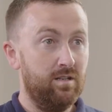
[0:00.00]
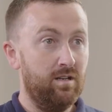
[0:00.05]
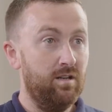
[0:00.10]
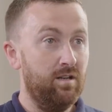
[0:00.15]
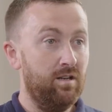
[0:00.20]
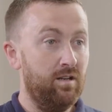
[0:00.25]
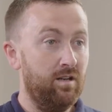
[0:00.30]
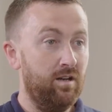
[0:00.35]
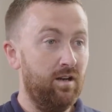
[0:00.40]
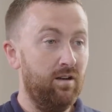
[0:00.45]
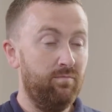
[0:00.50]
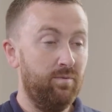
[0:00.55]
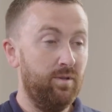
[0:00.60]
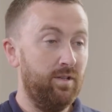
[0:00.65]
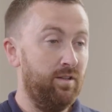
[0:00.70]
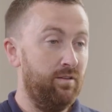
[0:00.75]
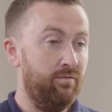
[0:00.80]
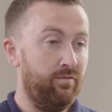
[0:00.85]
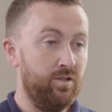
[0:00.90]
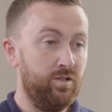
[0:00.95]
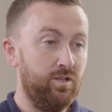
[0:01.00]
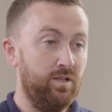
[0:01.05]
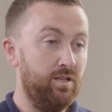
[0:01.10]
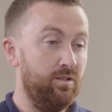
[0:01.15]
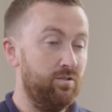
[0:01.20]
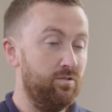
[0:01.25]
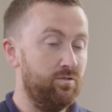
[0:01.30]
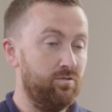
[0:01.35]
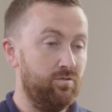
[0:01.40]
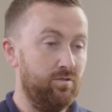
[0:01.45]
I've been in the fishing
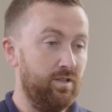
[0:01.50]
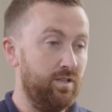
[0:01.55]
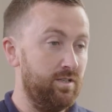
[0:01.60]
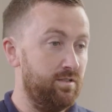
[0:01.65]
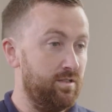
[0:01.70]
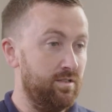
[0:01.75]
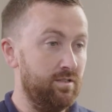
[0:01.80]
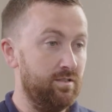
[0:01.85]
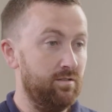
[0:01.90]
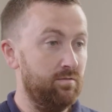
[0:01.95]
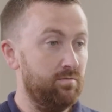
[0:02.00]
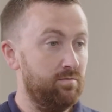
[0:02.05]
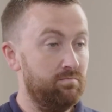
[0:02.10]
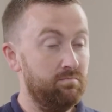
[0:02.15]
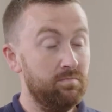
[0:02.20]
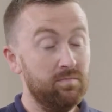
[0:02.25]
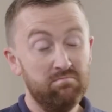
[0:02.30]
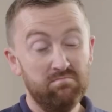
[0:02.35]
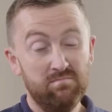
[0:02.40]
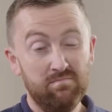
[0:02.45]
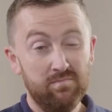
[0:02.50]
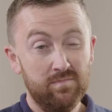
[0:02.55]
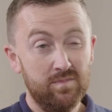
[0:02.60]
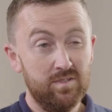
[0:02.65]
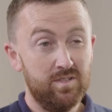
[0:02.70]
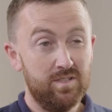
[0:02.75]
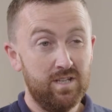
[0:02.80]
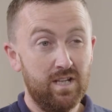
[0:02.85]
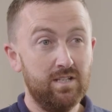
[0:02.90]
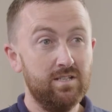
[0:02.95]
industry since I was
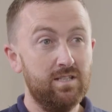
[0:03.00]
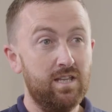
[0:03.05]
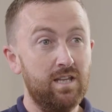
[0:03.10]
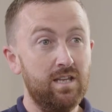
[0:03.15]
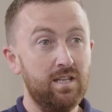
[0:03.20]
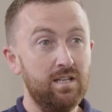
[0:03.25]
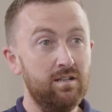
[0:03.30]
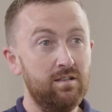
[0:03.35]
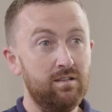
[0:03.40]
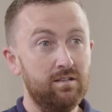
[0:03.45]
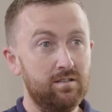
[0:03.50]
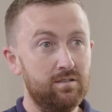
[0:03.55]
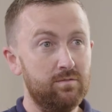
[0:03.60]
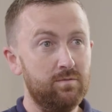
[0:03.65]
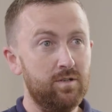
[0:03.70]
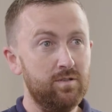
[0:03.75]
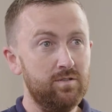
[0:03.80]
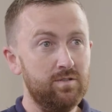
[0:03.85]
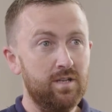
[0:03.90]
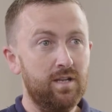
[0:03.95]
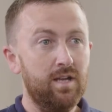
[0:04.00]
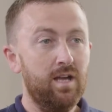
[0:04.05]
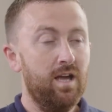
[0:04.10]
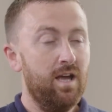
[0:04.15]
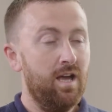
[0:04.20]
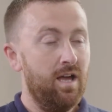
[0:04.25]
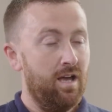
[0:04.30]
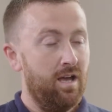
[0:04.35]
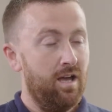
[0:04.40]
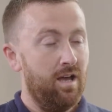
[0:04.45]
16, I suppose.
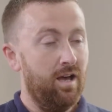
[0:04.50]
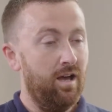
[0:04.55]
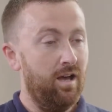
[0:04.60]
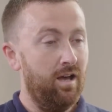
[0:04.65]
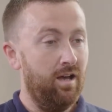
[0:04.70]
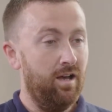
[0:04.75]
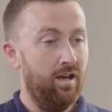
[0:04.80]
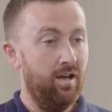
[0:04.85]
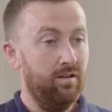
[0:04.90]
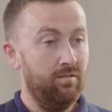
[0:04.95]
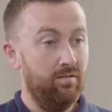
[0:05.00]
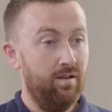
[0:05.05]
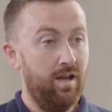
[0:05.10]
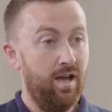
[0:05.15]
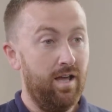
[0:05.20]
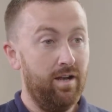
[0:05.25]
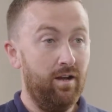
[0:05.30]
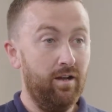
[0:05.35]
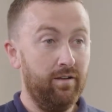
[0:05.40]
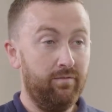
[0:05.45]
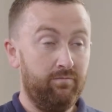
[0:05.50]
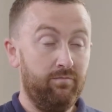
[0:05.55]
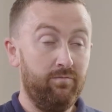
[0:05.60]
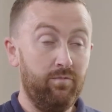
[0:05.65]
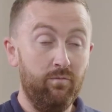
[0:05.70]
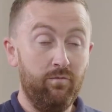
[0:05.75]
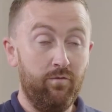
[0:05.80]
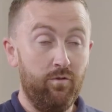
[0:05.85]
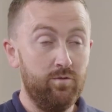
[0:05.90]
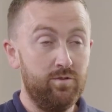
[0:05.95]
And
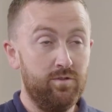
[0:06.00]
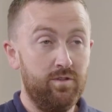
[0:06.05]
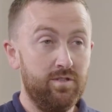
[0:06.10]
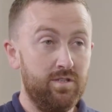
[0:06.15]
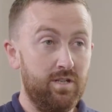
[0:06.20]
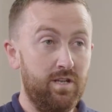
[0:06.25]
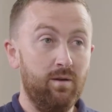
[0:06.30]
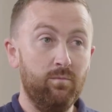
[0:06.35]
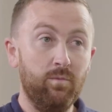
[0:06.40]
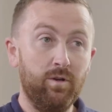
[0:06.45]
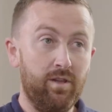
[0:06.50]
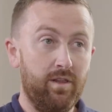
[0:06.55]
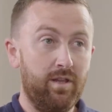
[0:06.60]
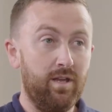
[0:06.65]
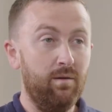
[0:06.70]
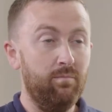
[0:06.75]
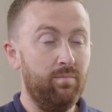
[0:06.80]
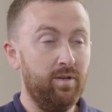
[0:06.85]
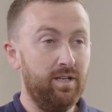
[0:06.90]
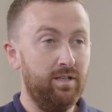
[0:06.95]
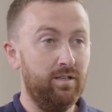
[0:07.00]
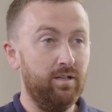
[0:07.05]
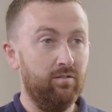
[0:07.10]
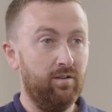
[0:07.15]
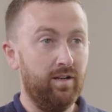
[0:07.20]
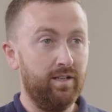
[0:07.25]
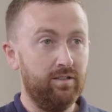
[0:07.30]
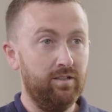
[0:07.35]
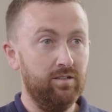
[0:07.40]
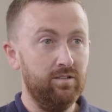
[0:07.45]
from Fruits of the Sea, I'm one of the company
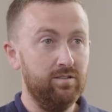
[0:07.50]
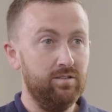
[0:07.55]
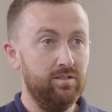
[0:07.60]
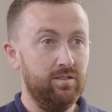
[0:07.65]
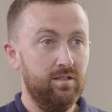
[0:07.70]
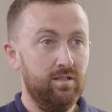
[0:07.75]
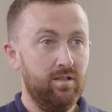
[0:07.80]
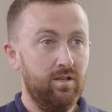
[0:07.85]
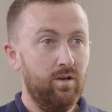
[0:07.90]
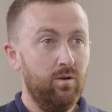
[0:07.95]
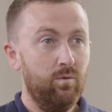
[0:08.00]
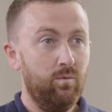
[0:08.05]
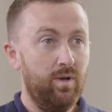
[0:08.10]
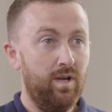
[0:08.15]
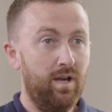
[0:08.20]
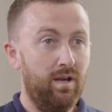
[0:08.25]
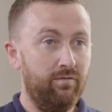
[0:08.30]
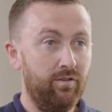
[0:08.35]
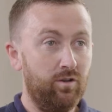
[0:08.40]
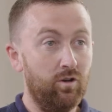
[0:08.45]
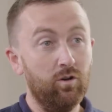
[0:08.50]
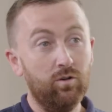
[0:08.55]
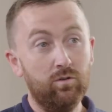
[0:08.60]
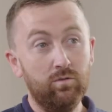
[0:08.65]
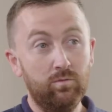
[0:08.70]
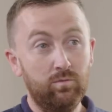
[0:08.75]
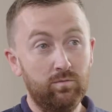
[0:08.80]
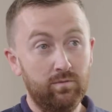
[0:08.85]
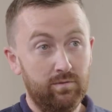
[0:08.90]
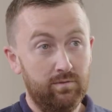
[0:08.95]
directors. We have a
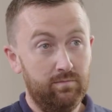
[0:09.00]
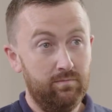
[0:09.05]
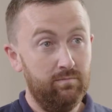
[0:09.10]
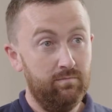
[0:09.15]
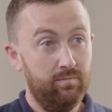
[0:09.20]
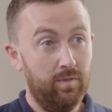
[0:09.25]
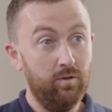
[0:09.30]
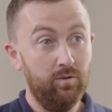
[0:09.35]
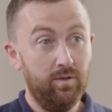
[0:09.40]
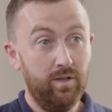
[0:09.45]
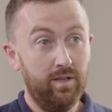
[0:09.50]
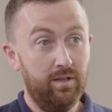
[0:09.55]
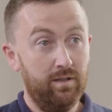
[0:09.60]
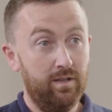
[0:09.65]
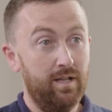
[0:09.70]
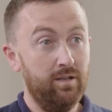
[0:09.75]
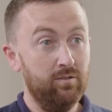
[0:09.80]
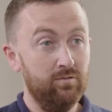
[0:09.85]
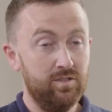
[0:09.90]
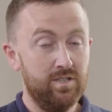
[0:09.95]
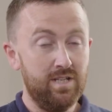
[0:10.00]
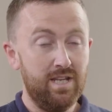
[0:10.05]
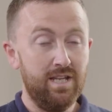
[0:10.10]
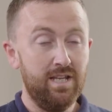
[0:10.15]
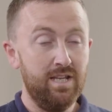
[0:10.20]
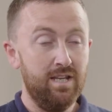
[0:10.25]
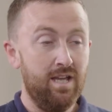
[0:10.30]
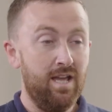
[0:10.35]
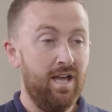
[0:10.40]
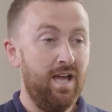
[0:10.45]
cockle boat in Leigh-on-Sea,
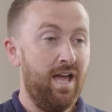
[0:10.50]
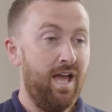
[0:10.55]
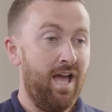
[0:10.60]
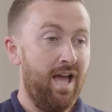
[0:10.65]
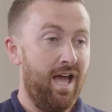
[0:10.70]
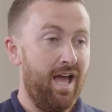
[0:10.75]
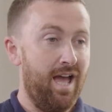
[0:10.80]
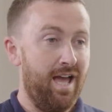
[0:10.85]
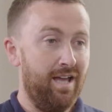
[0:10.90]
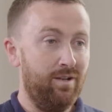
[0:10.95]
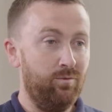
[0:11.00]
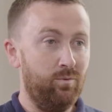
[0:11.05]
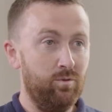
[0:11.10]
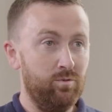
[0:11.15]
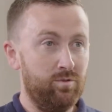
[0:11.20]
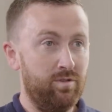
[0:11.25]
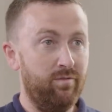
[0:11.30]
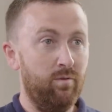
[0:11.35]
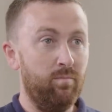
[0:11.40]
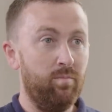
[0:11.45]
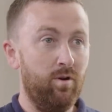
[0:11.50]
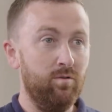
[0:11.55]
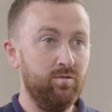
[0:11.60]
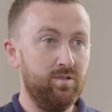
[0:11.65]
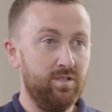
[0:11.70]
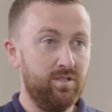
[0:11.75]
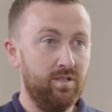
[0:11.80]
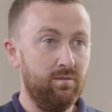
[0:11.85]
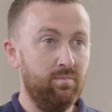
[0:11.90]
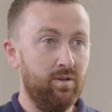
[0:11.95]
and we also have a
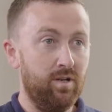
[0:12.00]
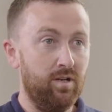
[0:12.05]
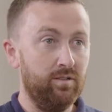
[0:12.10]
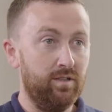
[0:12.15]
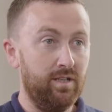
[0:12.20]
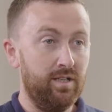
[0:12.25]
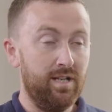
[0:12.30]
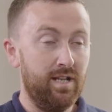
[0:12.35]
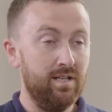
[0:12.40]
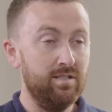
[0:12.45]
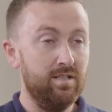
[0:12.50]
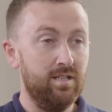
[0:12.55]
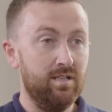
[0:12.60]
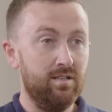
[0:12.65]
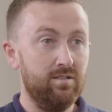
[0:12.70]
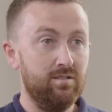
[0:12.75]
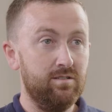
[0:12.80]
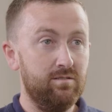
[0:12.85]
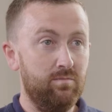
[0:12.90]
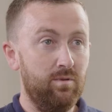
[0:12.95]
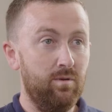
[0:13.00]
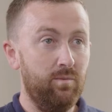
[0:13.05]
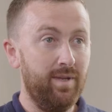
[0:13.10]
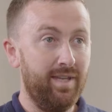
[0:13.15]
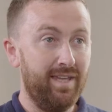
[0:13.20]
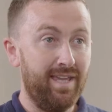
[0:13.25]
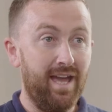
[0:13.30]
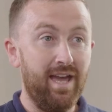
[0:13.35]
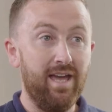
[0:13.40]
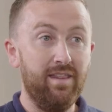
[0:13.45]
processing plant in Essex where we
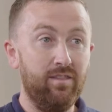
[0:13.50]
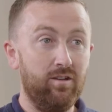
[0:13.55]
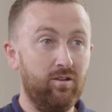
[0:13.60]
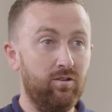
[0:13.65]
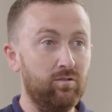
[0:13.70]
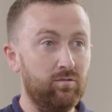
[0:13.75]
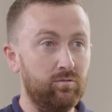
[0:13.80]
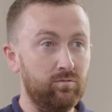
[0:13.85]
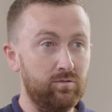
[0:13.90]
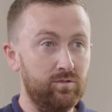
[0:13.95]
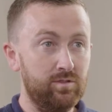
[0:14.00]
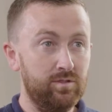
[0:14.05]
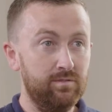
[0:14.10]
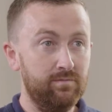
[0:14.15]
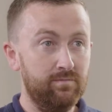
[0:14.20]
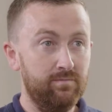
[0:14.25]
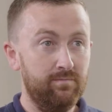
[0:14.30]
can the cockles.